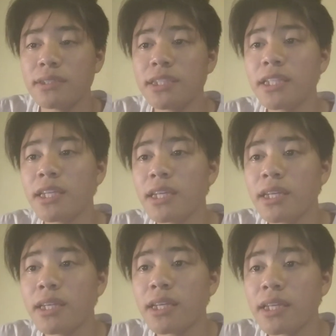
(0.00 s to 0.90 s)
This
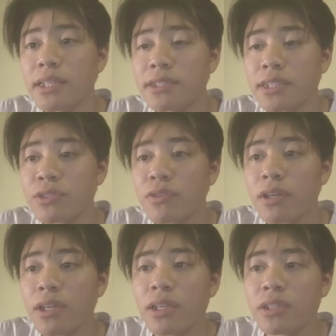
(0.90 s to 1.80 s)
is
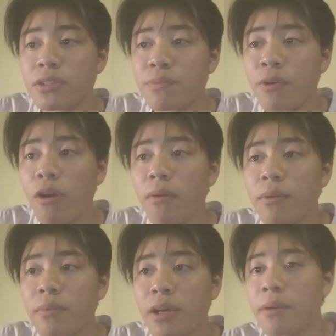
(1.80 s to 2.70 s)
essentially the
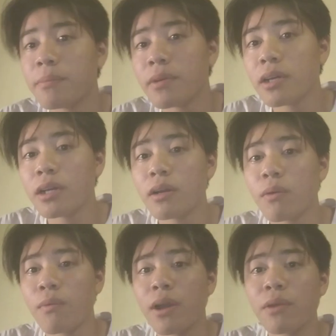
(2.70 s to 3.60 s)
problem of
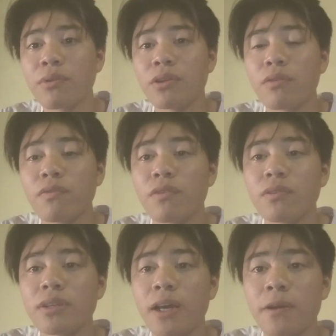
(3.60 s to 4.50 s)
why we don't fall
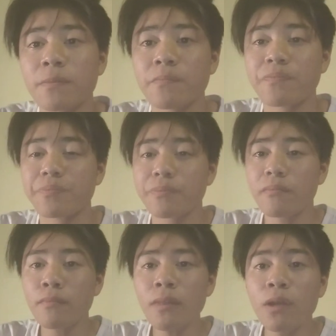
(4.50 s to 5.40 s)
down,
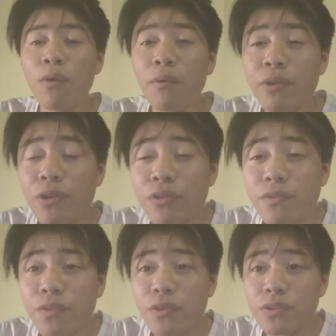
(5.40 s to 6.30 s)
why we
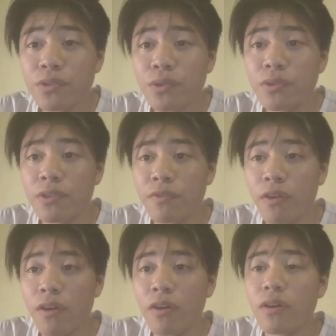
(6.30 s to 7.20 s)
don't fall through the
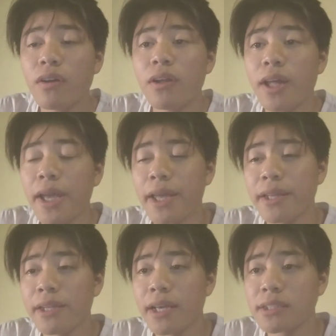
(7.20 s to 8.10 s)
floor,
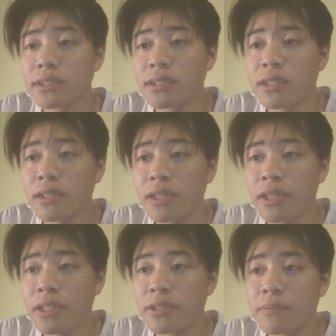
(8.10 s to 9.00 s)
and the answer
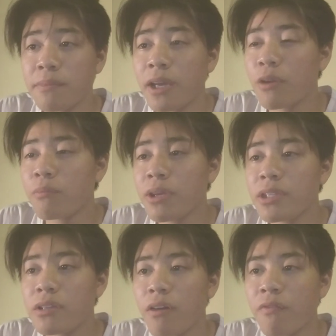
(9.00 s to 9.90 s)
is by no
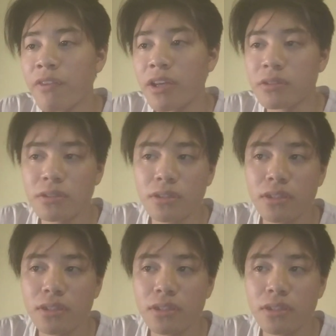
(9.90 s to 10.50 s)
means obvious.